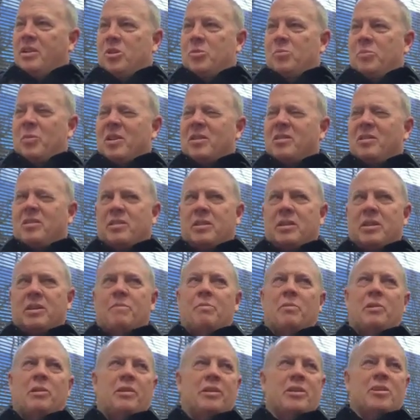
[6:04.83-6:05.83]
especially
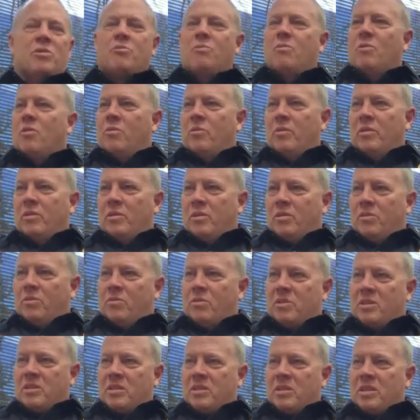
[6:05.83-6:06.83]
in police work. We look
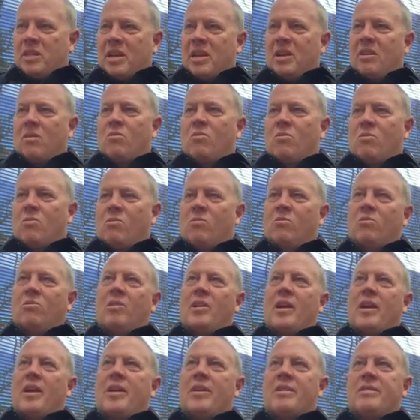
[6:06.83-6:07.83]
through a single
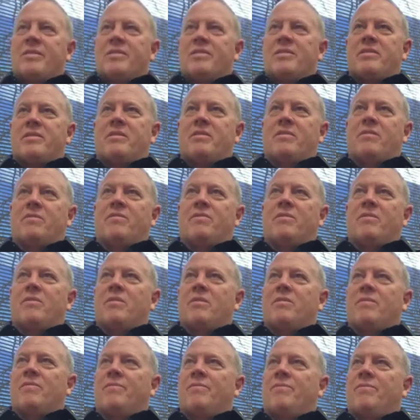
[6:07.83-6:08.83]
lens to,
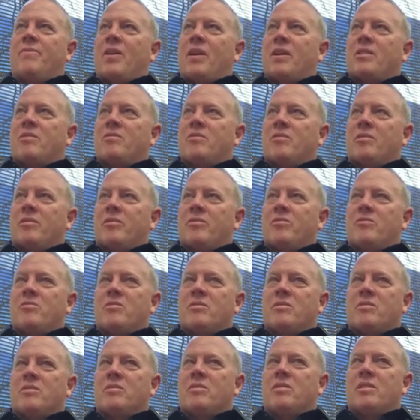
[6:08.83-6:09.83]
to find
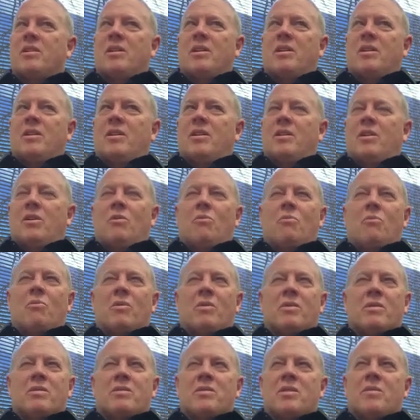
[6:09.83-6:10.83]
solutions
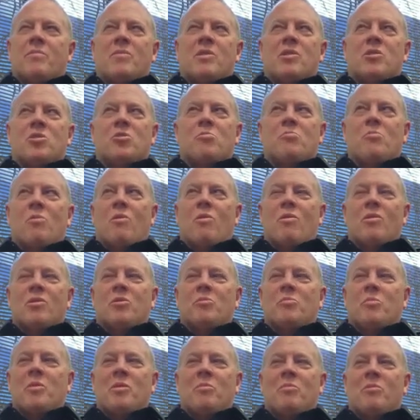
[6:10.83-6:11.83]
when some of the
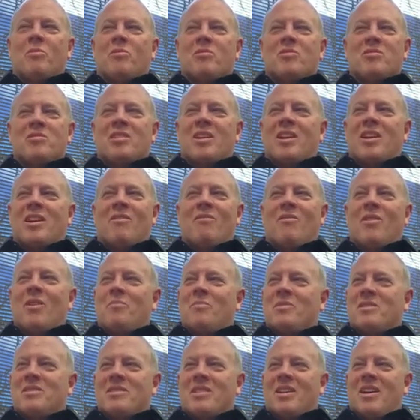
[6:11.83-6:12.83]
smartest people are standing
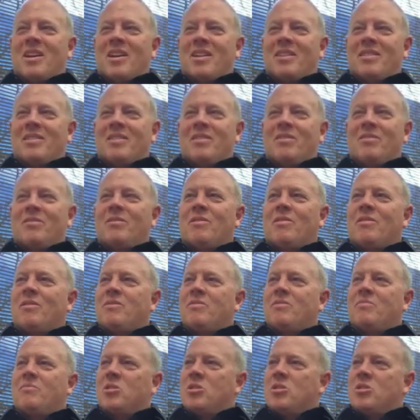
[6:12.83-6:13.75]
right beside you, mm-hmm.